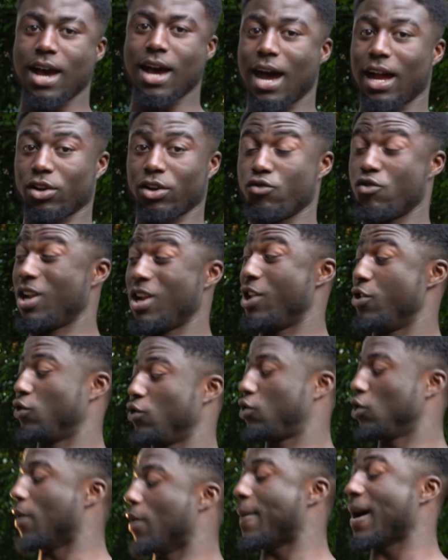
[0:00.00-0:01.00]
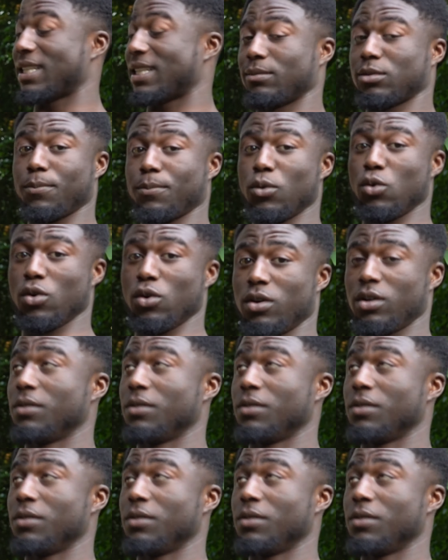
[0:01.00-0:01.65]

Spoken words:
And you're really using your bicep to pull.